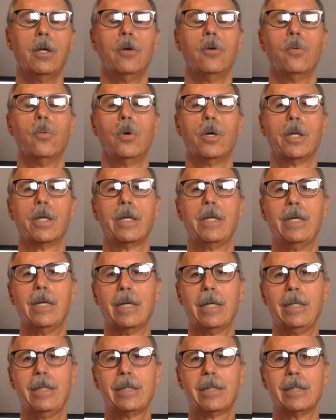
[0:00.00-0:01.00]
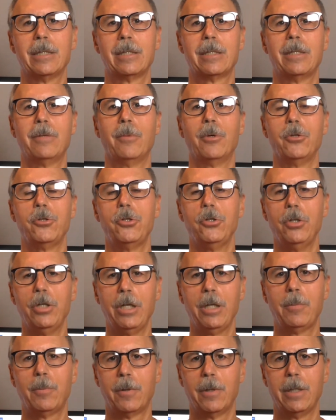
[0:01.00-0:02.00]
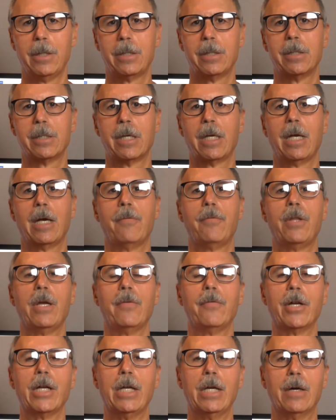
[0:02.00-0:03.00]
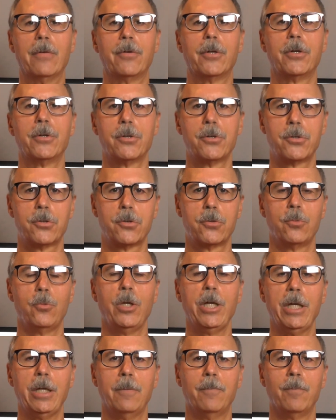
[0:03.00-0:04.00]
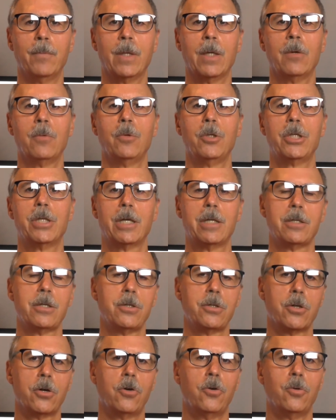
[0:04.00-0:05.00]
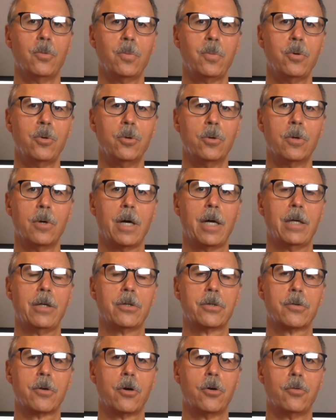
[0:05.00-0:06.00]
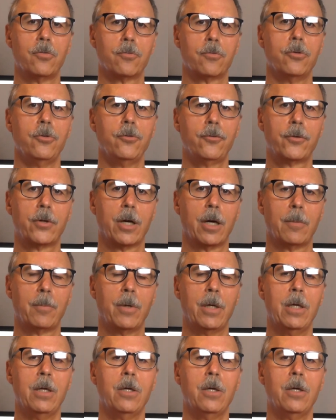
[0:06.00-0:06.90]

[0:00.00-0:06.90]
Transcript: One of the nicest and most unique places they have a governor's suite, which has its own pool and its own rooftop.